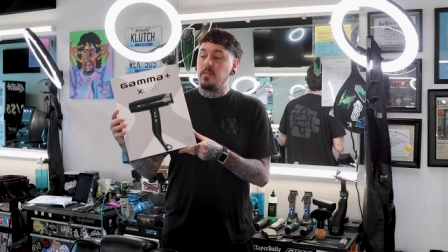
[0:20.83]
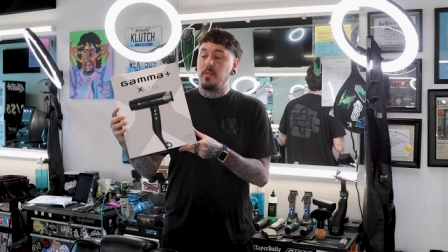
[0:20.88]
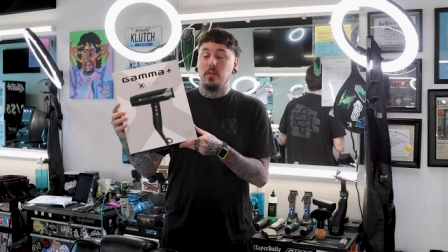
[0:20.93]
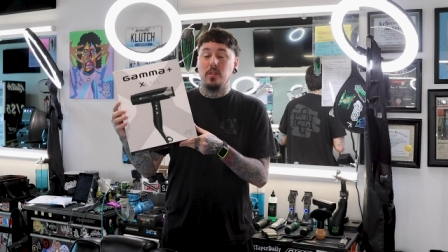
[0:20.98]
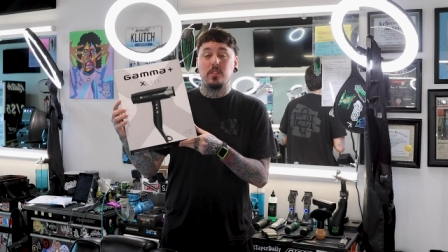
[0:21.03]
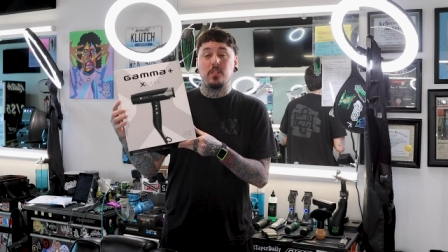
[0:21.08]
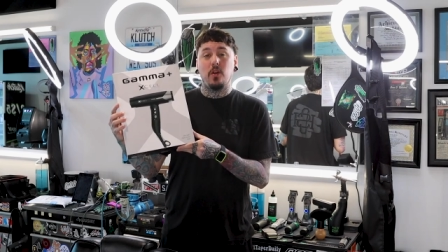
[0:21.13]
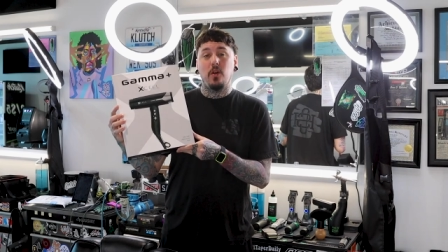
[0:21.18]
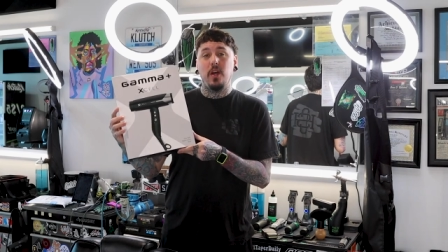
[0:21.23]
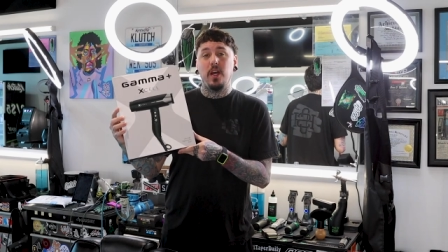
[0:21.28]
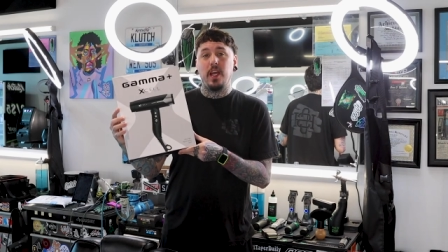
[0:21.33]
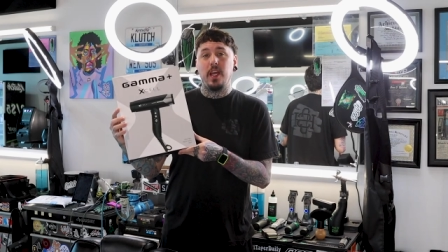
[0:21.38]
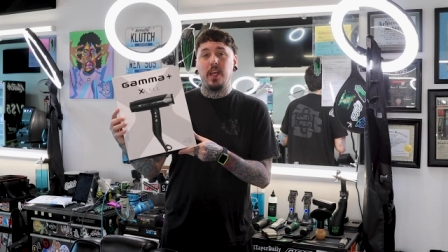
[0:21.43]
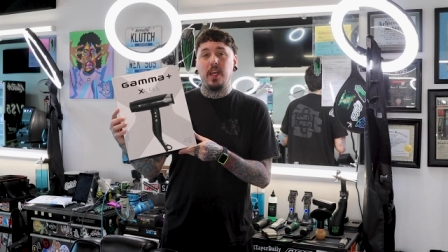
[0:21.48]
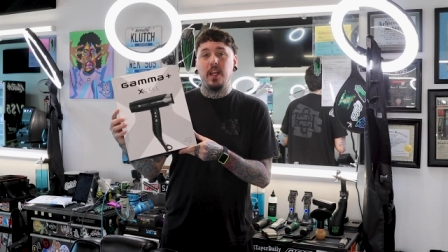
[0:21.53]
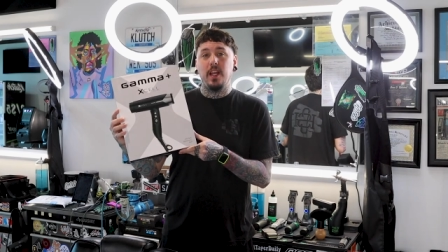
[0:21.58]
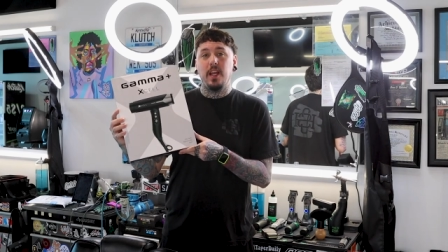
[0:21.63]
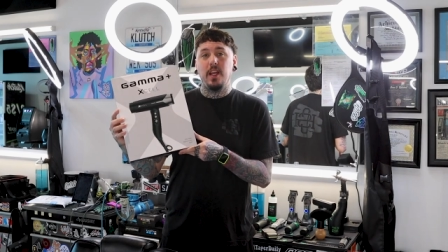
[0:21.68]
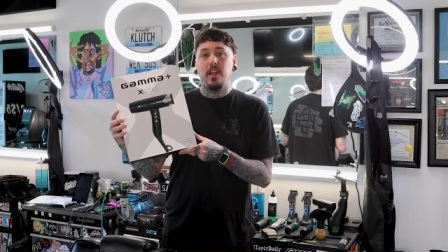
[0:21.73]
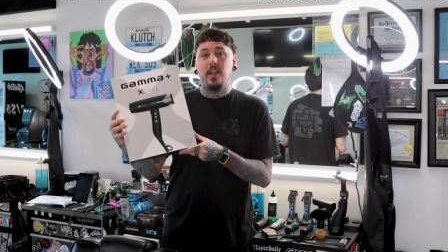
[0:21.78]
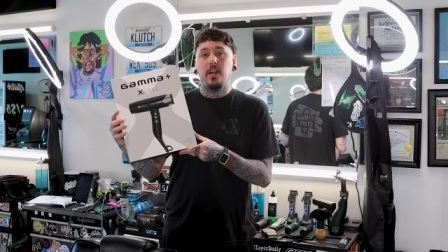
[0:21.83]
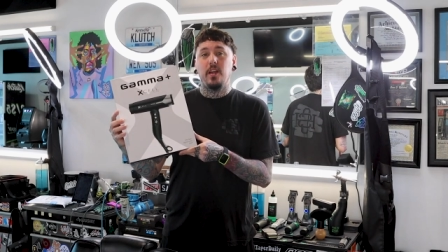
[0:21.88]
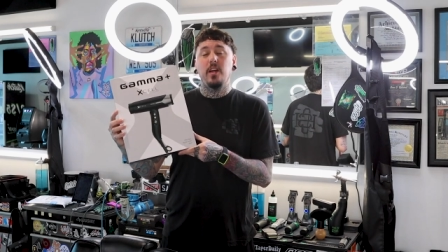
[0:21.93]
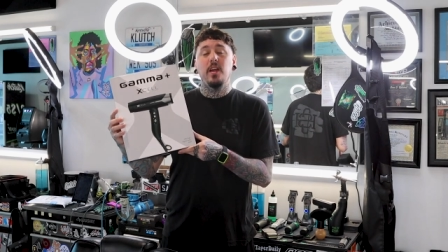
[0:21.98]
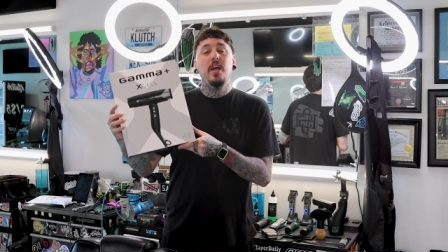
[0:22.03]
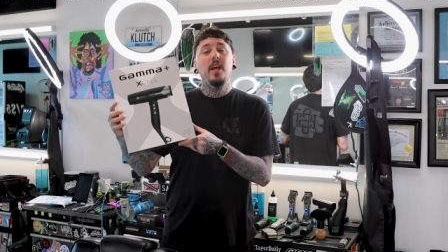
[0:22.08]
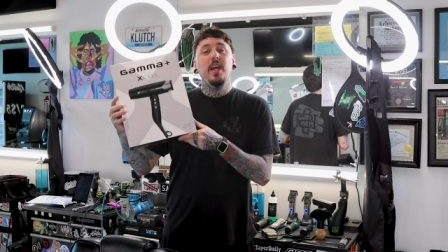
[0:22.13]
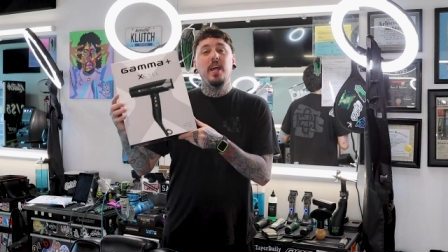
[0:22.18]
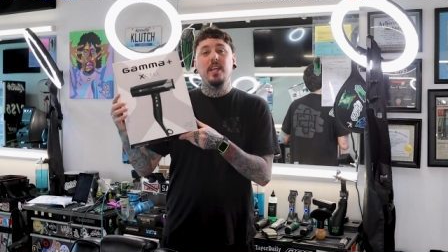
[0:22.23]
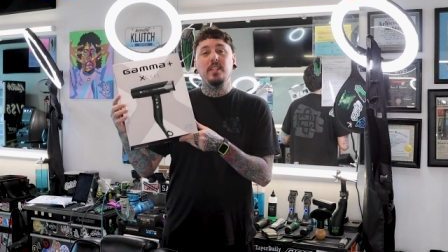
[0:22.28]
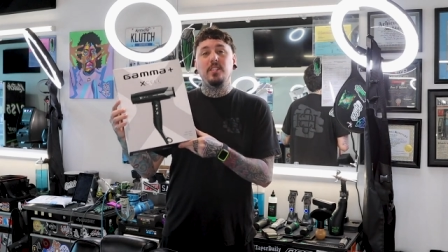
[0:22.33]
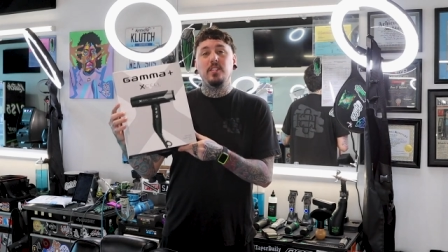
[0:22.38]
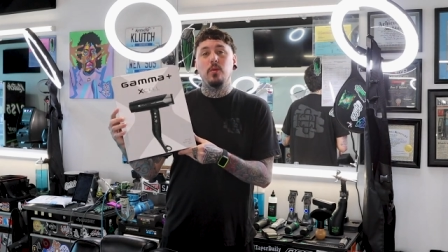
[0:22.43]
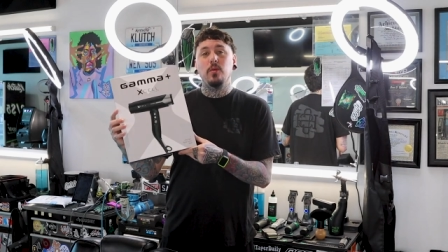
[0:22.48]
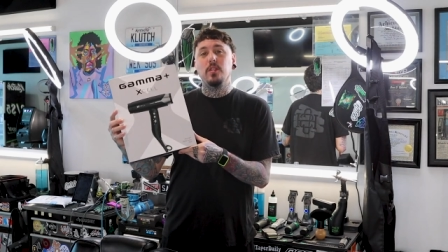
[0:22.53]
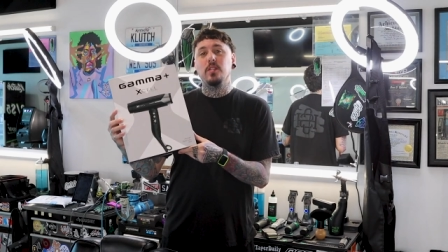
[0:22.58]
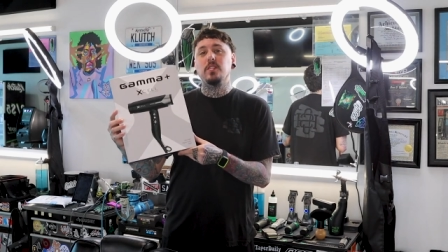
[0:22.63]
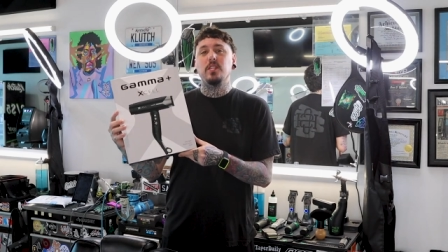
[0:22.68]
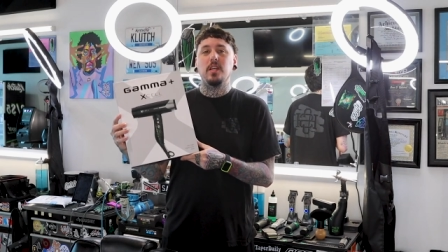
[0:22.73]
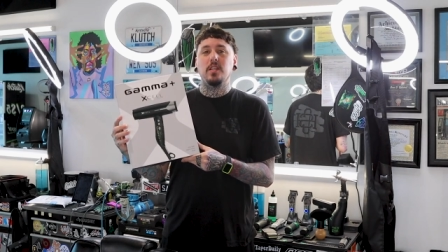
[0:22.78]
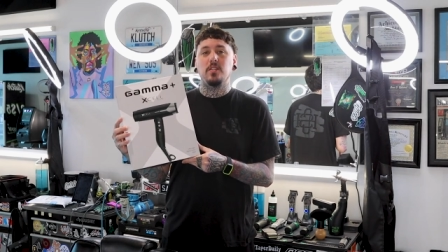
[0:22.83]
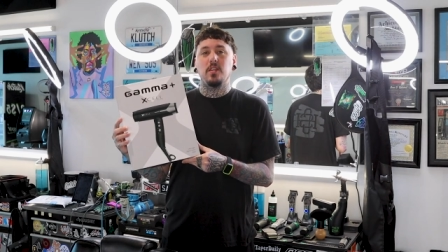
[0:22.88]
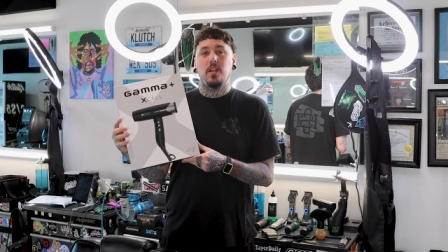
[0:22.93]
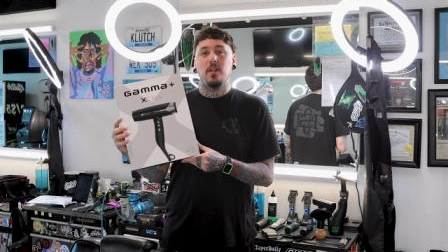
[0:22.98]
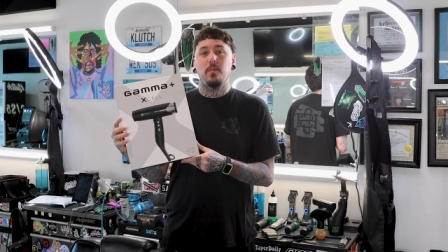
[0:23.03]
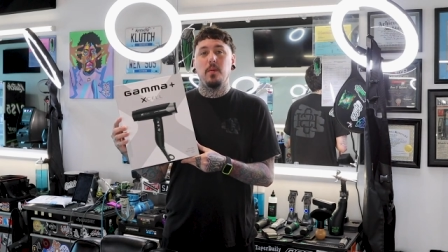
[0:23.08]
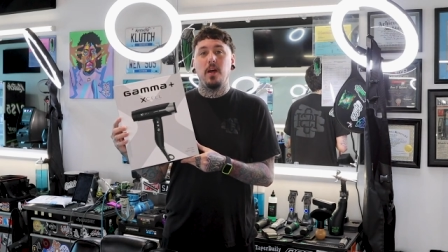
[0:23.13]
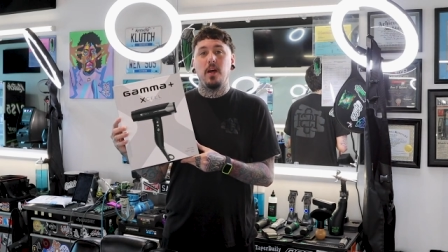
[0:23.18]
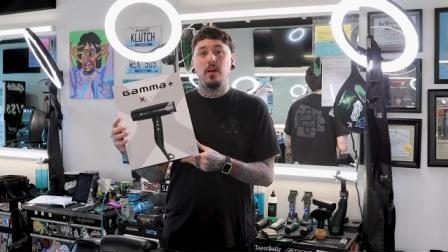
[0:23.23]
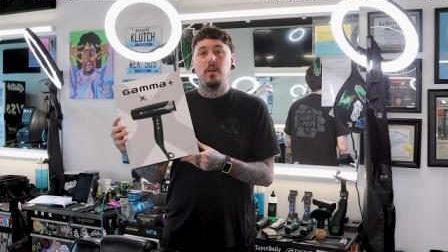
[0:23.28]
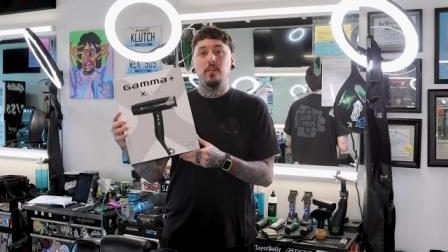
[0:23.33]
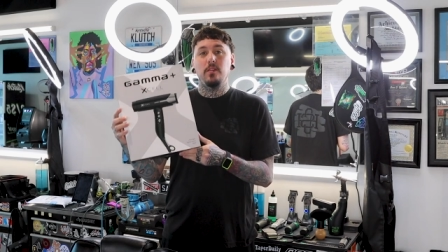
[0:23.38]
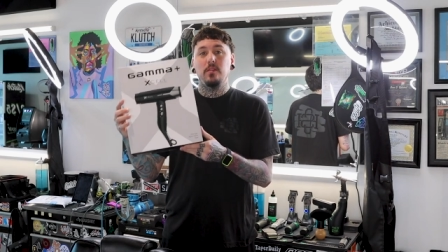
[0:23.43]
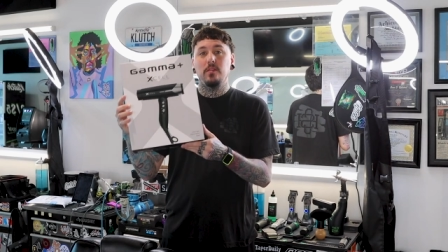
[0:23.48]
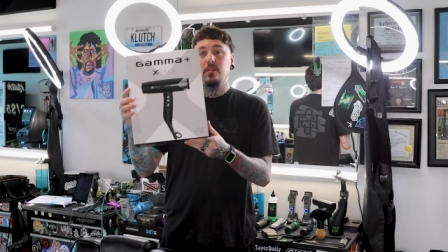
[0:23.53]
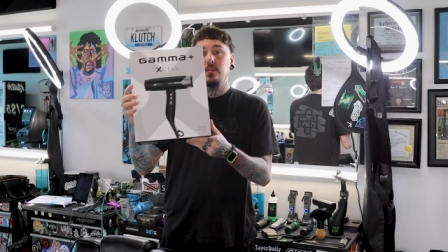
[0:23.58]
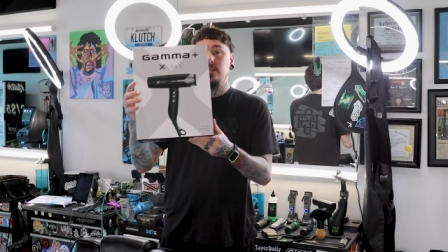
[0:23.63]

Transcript: So let's go ahead and get in here and see what this thing's all about.